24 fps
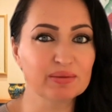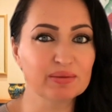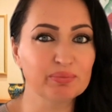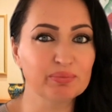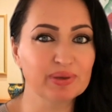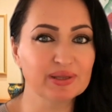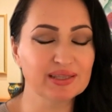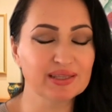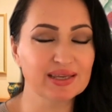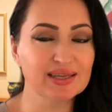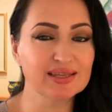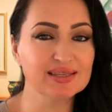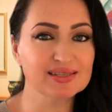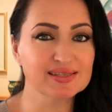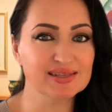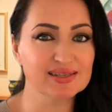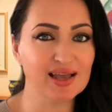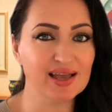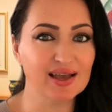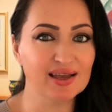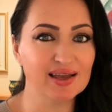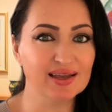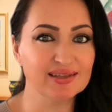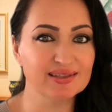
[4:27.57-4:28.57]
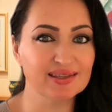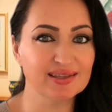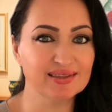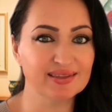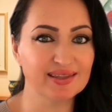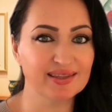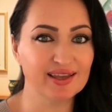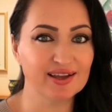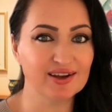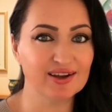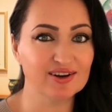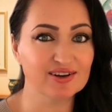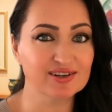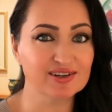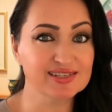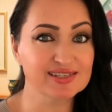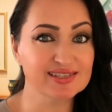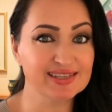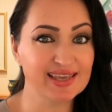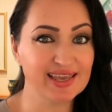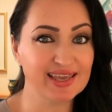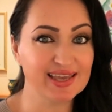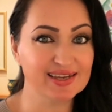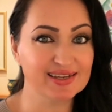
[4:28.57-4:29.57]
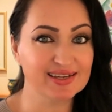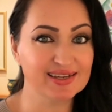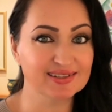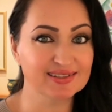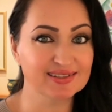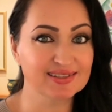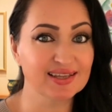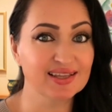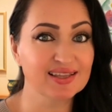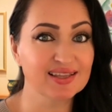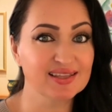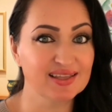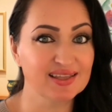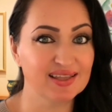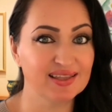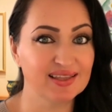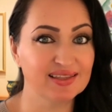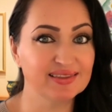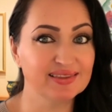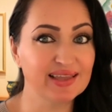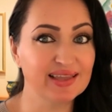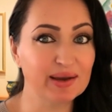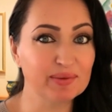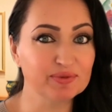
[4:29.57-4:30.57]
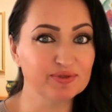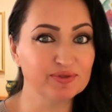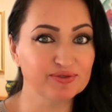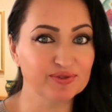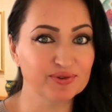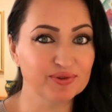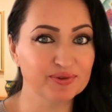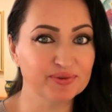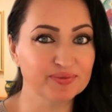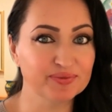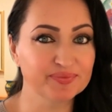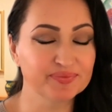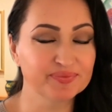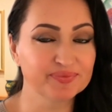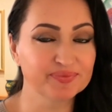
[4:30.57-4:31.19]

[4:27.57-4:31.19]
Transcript: but inside they are scared and doubtful.